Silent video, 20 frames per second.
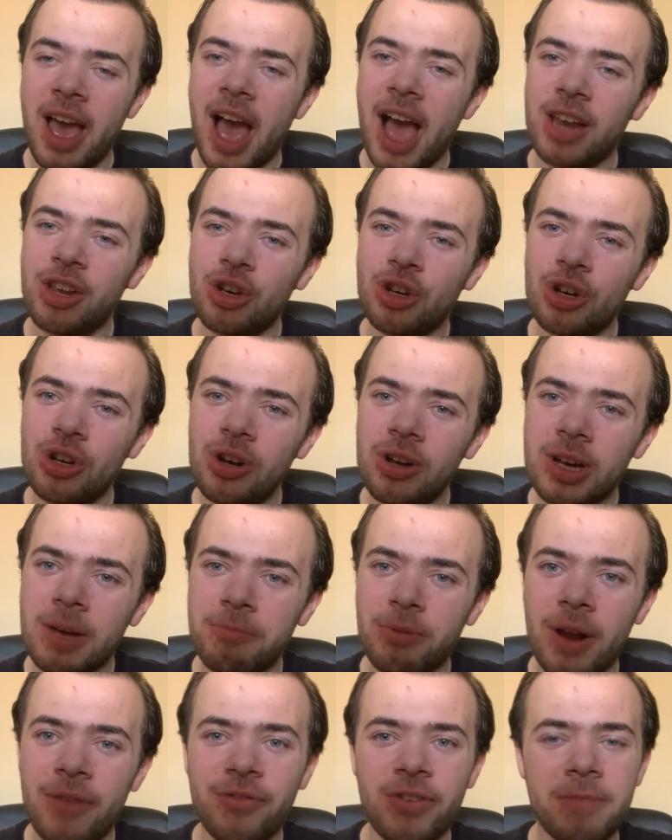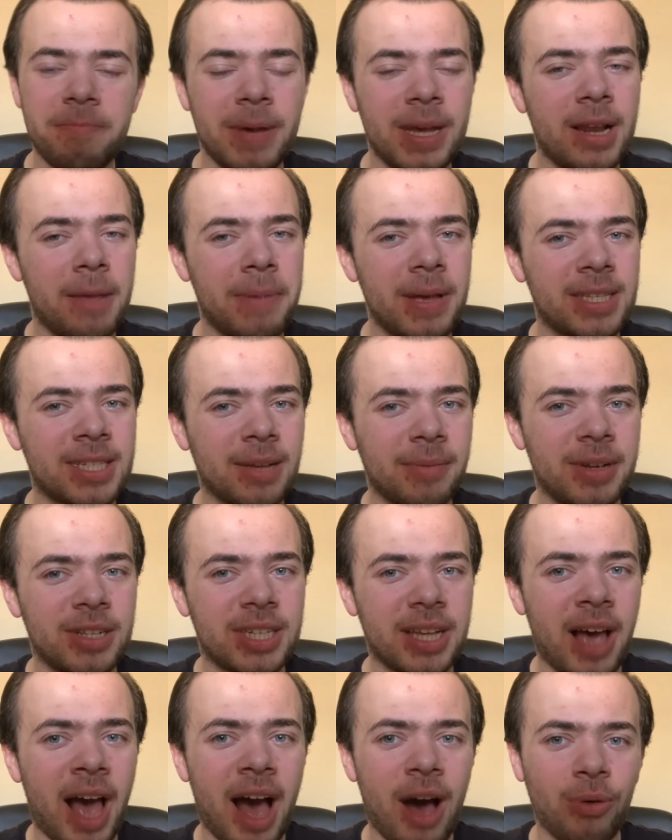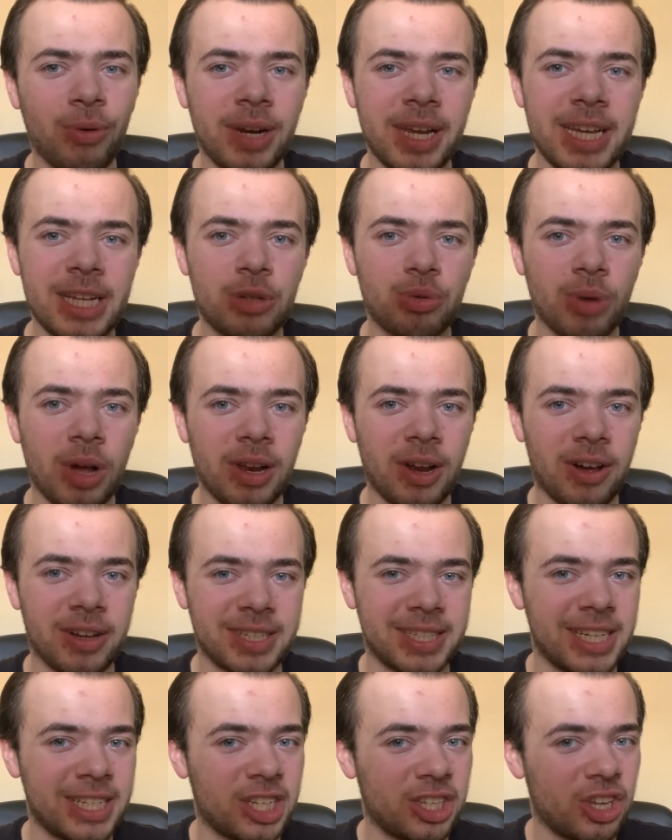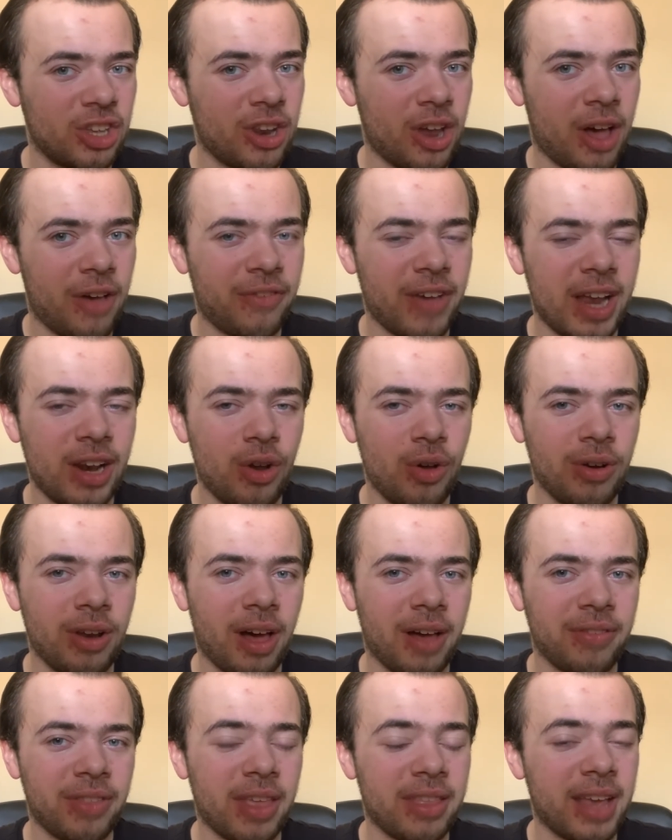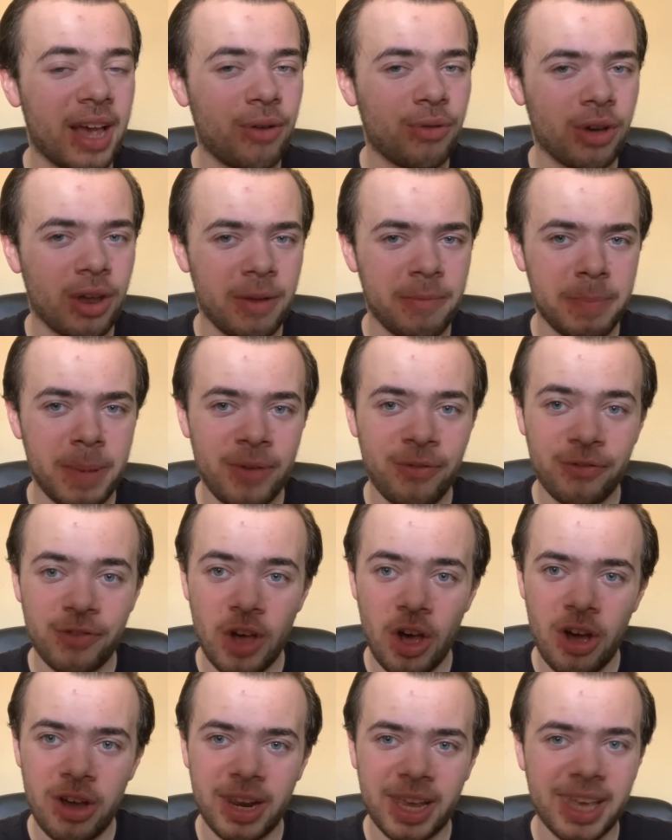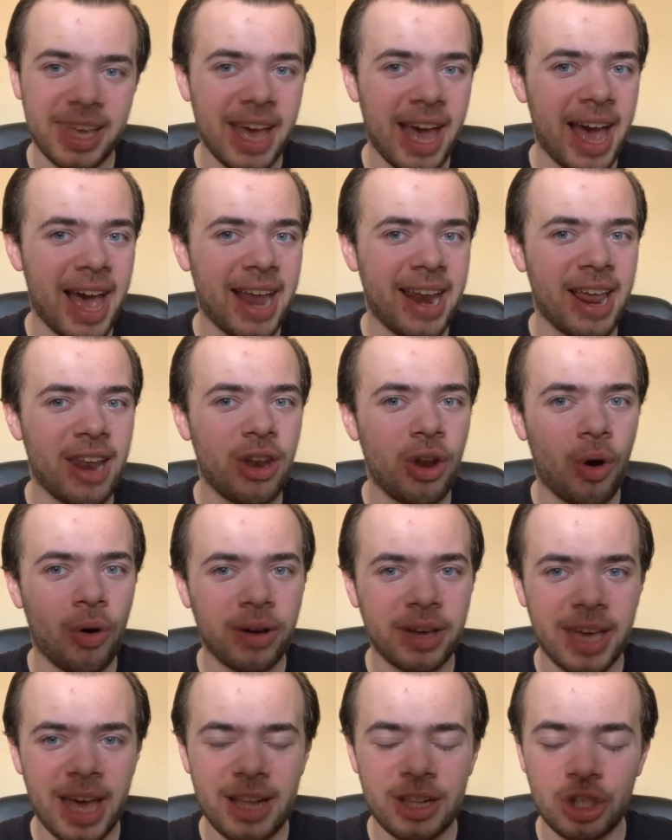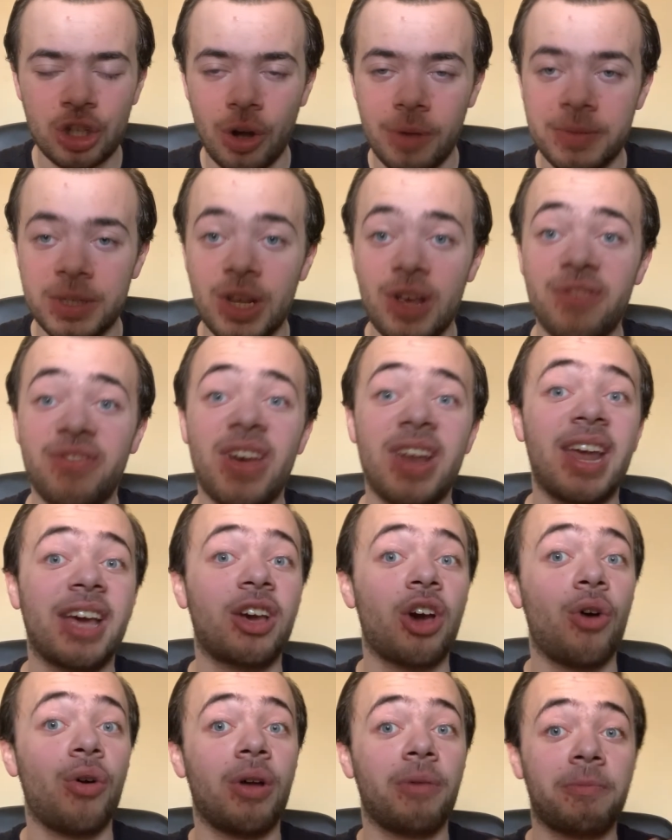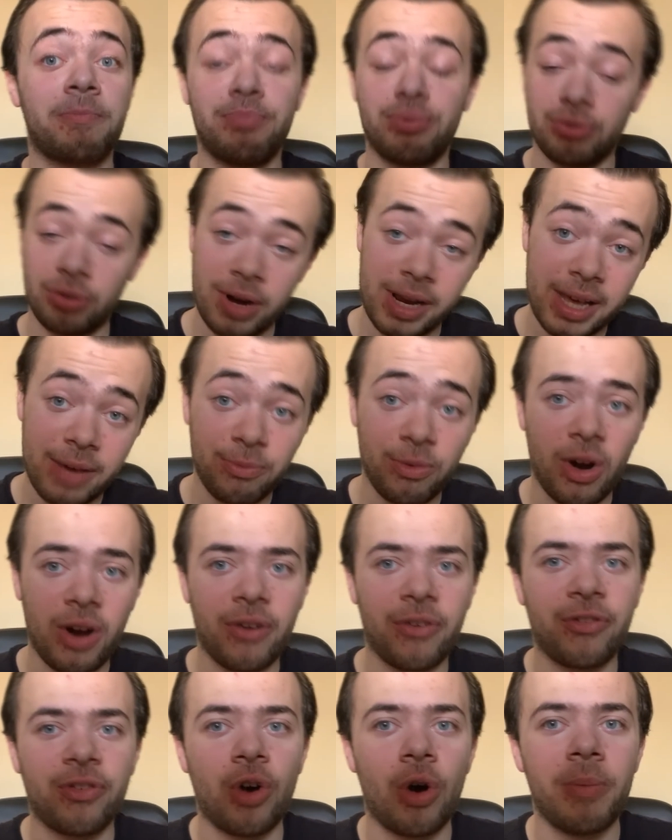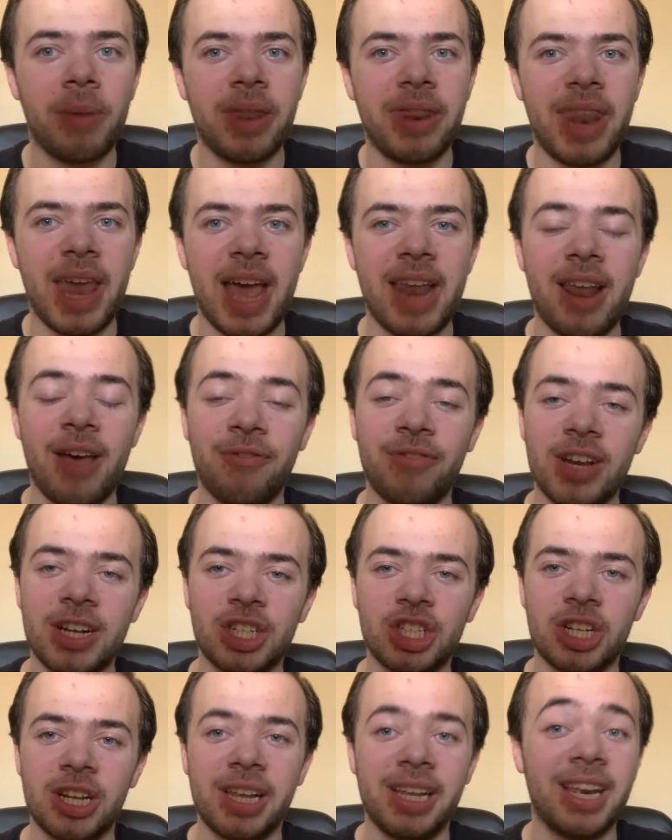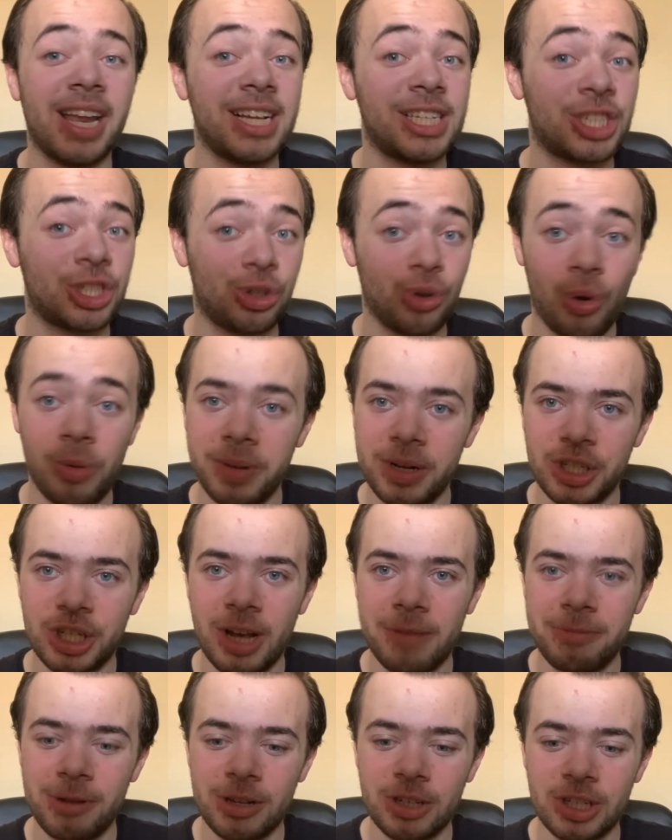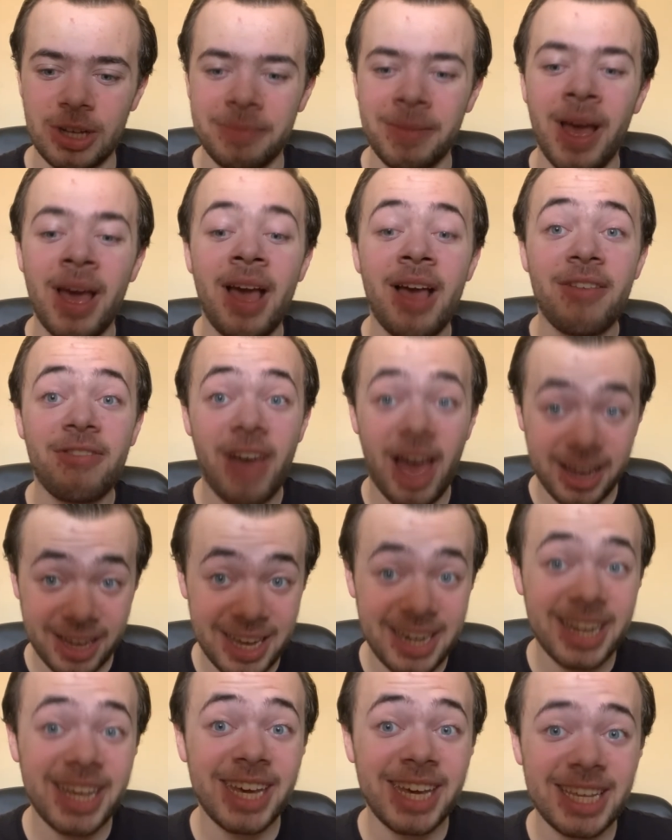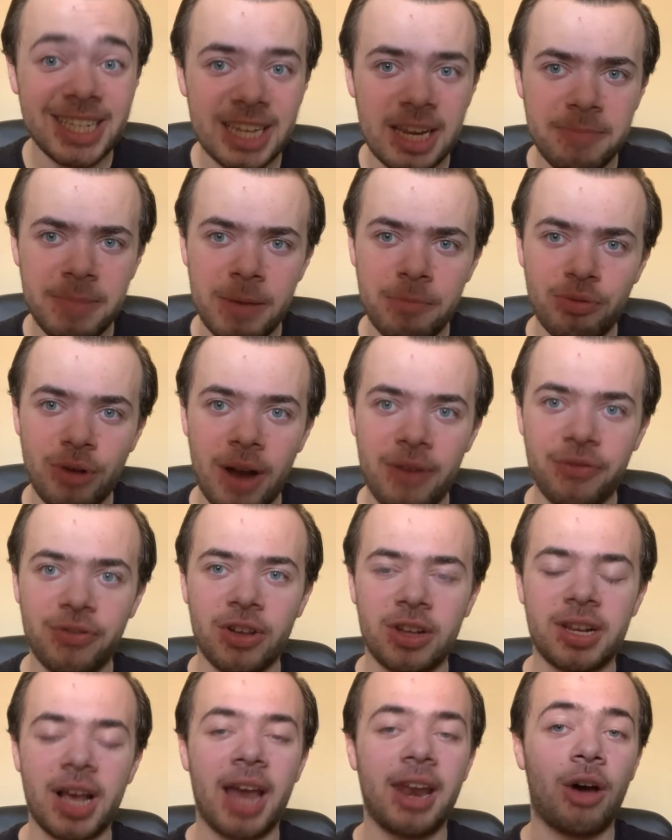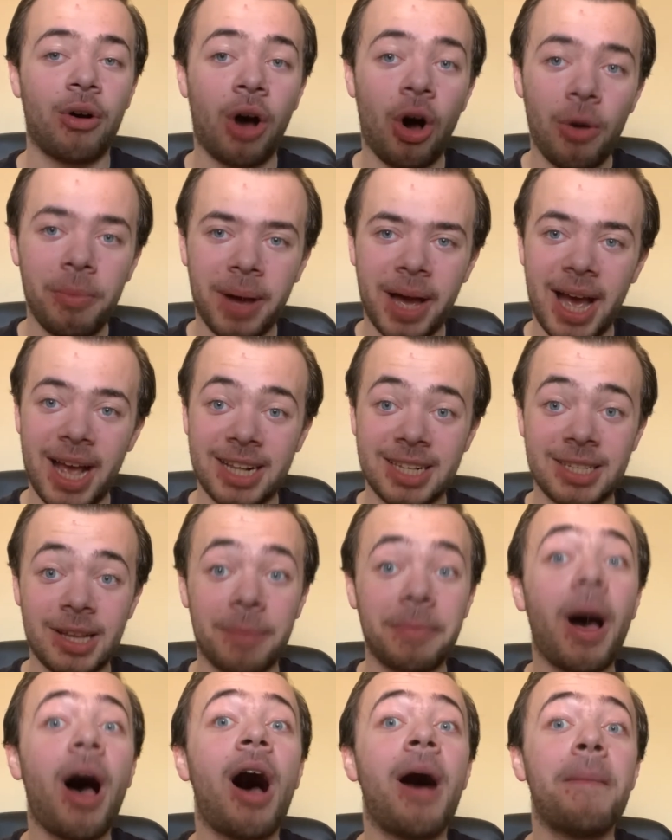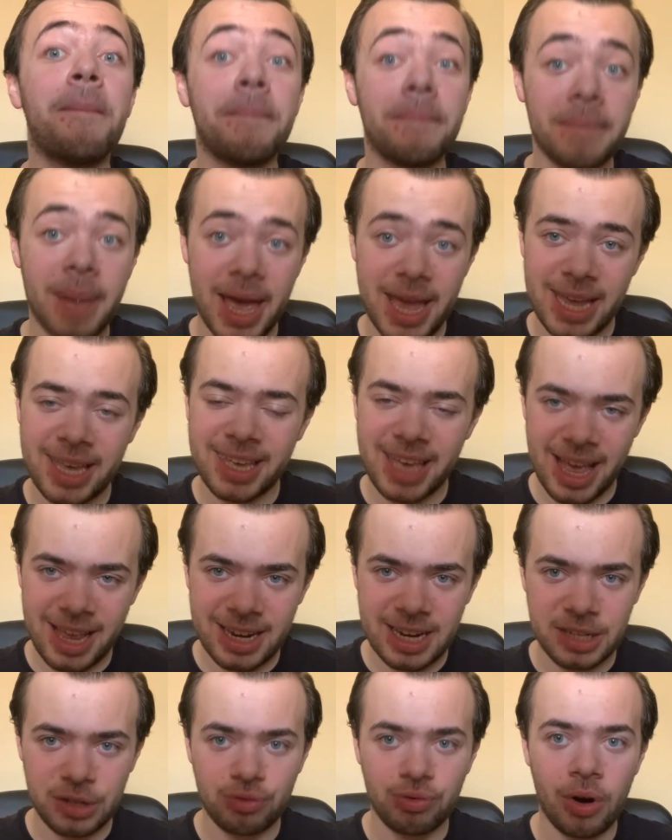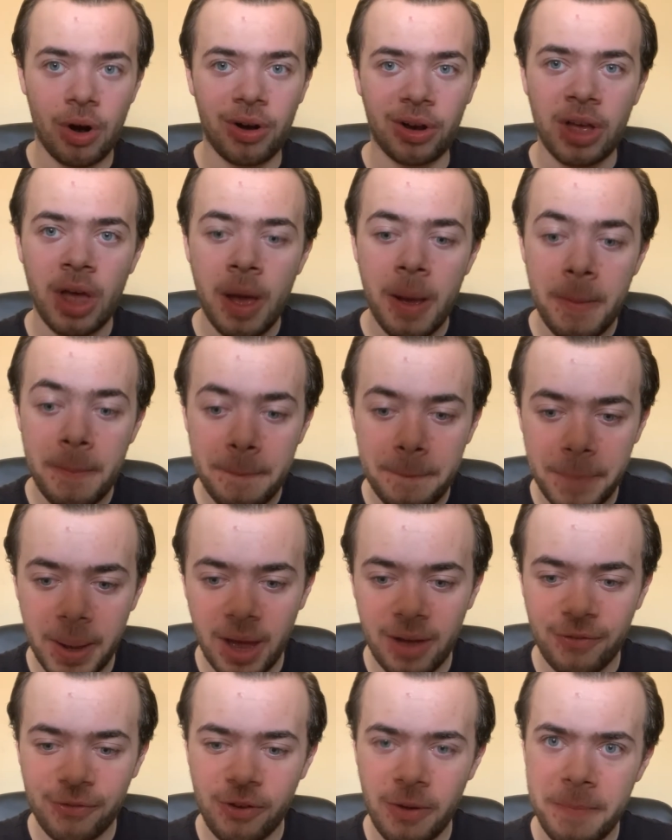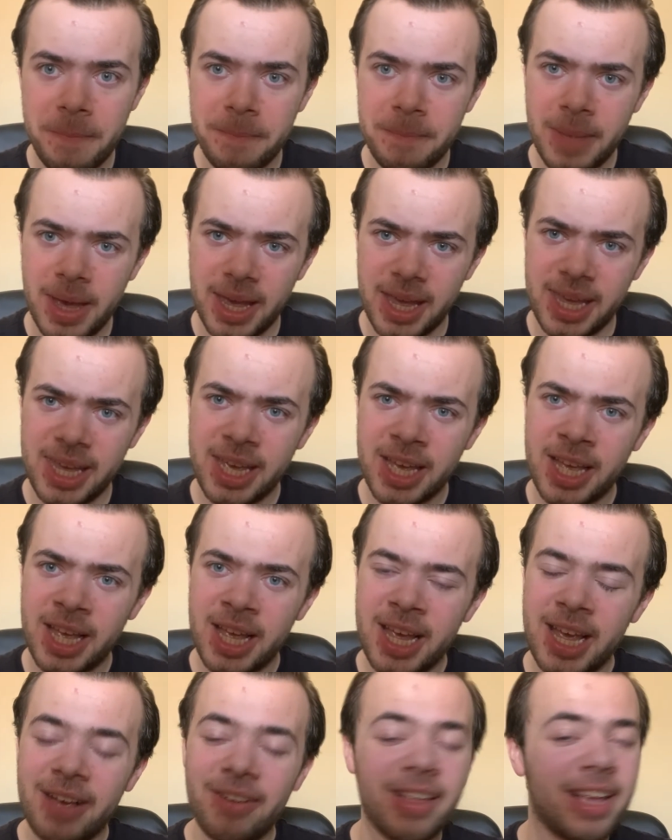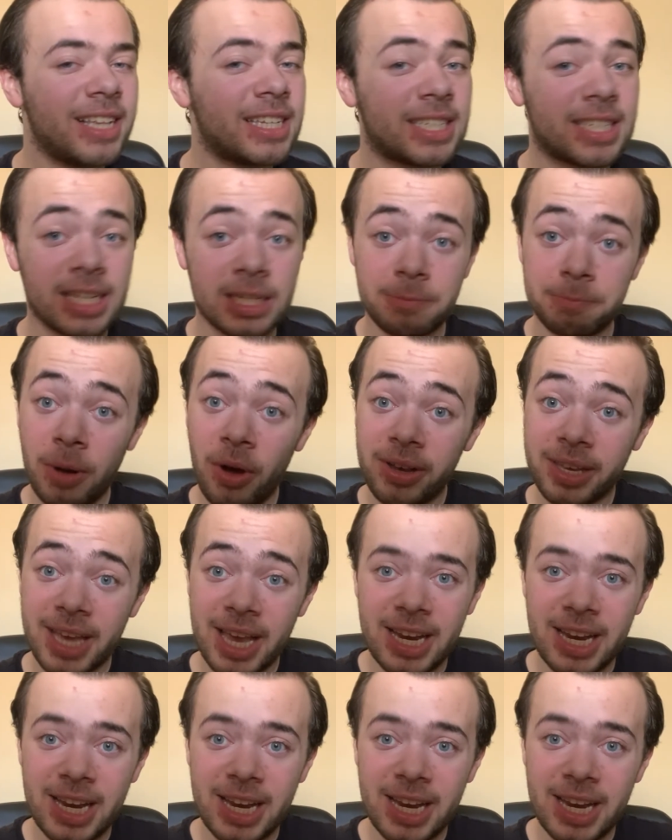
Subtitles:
And you could look at Brentford being a bit similar to how Leeds were last season. You know, they looked like that they were going to be 3rd again and not get top 2. Then they go on a brilliant run of form and then eventually they storm the championship. That can easily be Brentford, and I'll hold my hands up, I may get this wrong. But for me, is despite